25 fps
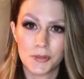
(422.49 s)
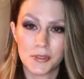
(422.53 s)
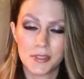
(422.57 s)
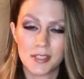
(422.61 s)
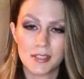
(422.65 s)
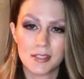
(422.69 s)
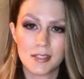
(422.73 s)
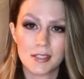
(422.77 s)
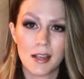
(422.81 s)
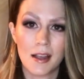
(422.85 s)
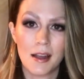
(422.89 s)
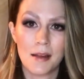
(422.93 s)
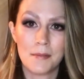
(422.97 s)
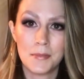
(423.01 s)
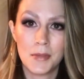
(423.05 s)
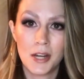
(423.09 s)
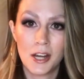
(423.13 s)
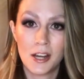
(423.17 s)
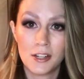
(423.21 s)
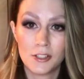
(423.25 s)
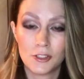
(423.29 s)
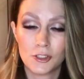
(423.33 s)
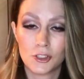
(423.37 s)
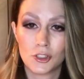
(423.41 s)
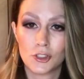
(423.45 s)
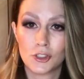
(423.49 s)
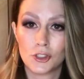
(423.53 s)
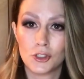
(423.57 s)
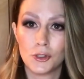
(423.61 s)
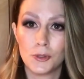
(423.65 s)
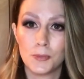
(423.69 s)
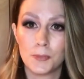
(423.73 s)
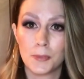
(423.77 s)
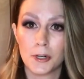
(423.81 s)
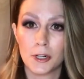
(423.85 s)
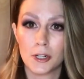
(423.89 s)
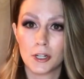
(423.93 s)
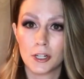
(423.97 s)
since I'm not
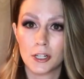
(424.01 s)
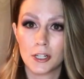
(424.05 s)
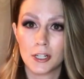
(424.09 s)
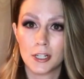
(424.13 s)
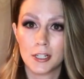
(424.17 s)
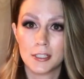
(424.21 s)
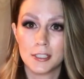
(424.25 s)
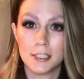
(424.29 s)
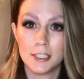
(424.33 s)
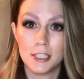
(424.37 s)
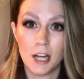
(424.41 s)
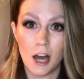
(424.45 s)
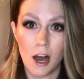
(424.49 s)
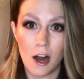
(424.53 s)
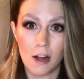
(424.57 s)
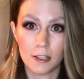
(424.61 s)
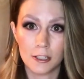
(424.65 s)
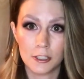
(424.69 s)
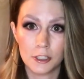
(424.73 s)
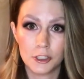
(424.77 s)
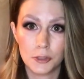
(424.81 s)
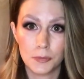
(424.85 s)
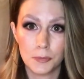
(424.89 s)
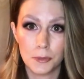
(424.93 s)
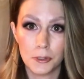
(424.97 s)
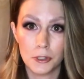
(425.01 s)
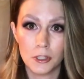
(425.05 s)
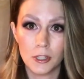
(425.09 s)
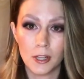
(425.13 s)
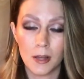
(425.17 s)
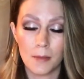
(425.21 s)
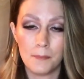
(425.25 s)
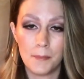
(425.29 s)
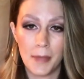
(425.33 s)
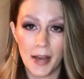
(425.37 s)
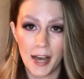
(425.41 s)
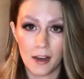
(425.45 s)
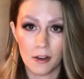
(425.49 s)
super knowledgeable
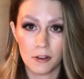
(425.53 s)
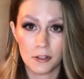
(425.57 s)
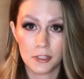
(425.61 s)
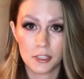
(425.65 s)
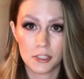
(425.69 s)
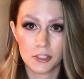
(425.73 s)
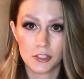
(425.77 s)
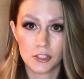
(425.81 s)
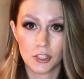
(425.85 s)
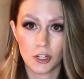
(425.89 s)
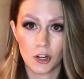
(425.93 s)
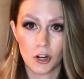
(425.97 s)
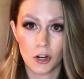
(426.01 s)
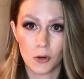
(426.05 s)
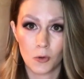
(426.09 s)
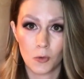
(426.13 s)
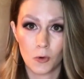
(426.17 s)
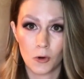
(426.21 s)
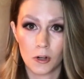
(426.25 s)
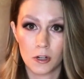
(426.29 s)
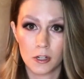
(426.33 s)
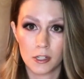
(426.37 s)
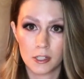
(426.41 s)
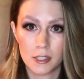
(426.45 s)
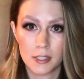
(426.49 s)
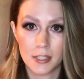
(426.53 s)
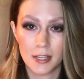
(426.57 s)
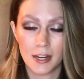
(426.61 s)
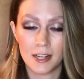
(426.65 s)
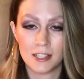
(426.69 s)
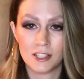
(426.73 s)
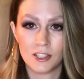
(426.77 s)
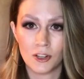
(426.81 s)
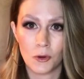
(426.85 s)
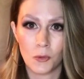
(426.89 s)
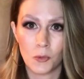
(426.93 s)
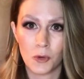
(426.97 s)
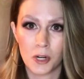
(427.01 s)
about Star Wars and I
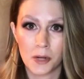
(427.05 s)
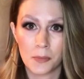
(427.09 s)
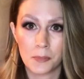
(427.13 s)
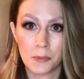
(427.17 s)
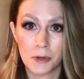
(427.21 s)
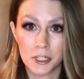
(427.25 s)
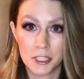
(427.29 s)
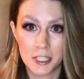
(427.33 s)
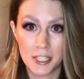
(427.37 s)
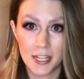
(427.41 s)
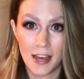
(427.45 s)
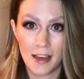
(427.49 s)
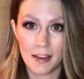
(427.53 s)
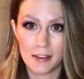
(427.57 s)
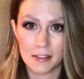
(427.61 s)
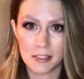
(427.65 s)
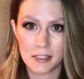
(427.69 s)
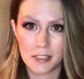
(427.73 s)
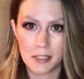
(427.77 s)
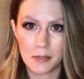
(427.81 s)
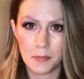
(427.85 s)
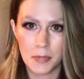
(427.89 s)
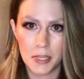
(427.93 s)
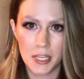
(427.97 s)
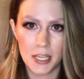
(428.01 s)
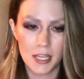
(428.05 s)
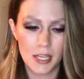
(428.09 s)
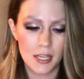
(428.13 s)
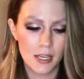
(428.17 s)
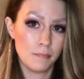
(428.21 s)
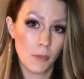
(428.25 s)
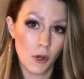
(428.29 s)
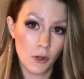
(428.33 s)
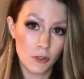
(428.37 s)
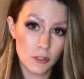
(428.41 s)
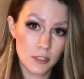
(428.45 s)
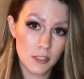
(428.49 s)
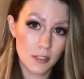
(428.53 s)
don't want to pretend to be,
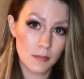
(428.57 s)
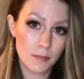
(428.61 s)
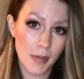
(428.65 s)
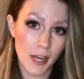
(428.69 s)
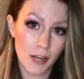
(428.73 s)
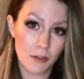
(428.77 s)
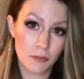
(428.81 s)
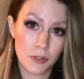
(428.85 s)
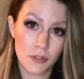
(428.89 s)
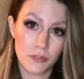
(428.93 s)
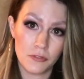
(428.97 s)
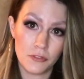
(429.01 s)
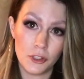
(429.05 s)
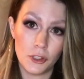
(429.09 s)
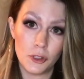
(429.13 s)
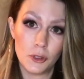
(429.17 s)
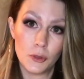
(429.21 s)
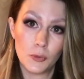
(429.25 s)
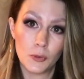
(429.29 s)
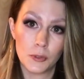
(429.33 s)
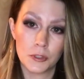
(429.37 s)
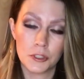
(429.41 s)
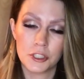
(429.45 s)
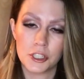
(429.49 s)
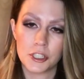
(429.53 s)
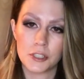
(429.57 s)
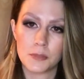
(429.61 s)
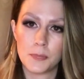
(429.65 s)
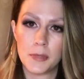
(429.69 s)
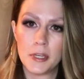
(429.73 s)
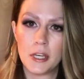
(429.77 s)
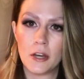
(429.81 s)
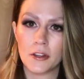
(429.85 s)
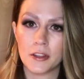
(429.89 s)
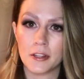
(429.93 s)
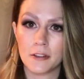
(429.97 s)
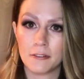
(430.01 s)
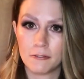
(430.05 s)
most of my review will just
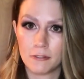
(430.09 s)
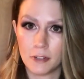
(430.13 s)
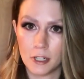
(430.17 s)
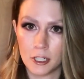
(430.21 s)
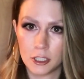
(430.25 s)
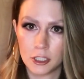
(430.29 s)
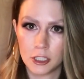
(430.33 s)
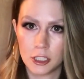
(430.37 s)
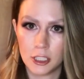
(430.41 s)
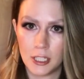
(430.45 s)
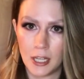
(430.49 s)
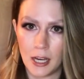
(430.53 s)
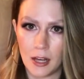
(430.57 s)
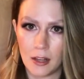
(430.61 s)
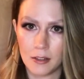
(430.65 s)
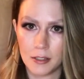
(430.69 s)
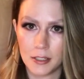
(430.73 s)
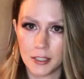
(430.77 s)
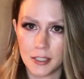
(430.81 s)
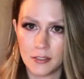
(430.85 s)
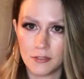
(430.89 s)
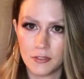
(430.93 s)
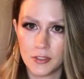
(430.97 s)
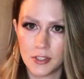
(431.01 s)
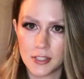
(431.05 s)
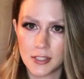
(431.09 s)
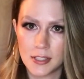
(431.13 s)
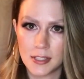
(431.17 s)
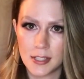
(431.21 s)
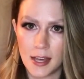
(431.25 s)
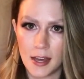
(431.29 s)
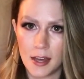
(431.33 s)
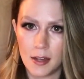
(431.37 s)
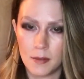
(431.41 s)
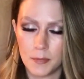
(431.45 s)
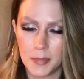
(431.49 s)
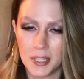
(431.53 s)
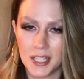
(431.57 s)
be on the functionality of the
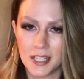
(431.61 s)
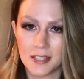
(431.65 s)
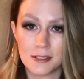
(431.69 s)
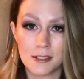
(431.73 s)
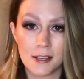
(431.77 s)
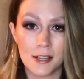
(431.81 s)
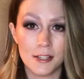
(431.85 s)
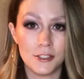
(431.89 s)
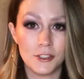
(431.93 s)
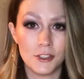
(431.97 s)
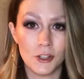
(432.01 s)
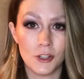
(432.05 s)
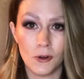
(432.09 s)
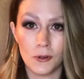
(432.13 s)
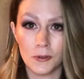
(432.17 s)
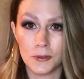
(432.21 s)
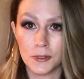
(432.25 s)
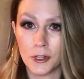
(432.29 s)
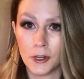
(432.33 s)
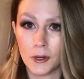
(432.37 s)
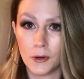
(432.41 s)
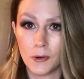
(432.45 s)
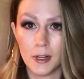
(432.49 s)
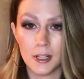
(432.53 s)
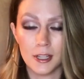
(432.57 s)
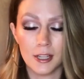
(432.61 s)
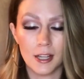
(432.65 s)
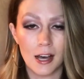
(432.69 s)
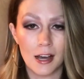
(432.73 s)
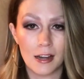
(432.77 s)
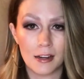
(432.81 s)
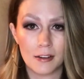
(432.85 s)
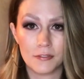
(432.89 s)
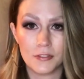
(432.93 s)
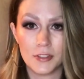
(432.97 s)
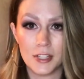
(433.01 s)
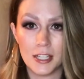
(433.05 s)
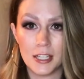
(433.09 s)
set because I don't know a lot
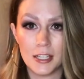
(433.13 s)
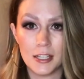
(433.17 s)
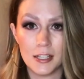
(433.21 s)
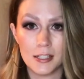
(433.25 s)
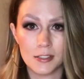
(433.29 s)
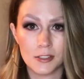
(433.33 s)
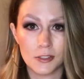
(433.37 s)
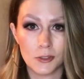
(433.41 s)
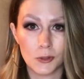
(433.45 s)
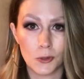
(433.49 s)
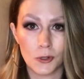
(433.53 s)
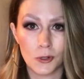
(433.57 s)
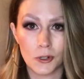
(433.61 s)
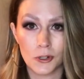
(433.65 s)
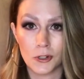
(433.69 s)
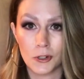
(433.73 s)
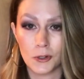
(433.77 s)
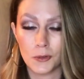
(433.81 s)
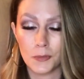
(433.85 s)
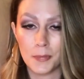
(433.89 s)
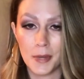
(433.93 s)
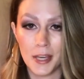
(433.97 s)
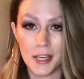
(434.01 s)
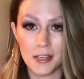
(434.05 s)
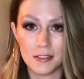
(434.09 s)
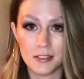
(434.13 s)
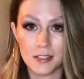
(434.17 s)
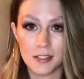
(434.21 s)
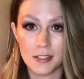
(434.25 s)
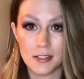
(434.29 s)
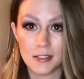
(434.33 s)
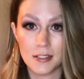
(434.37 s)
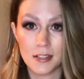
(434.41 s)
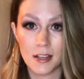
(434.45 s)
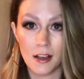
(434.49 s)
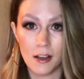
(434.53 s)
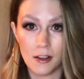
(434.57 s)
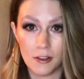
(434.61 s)
of the historical
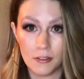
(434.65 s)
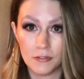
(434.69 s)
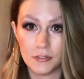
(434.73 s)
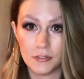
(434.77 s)
basis of